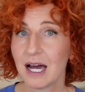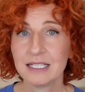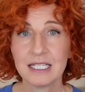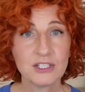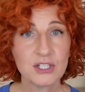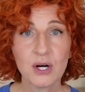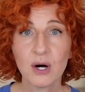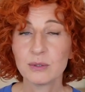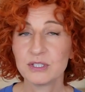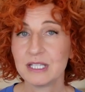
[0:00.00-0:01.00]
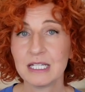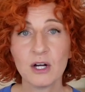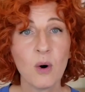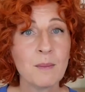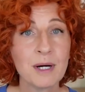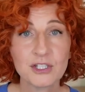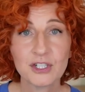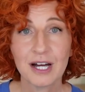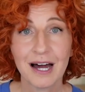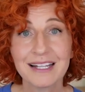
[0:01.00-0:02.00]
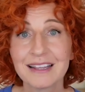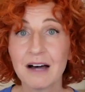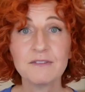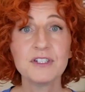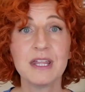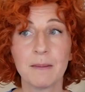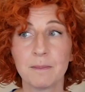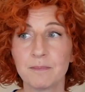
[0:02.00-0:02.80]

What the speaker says: I need to know, did they know how much I loved them?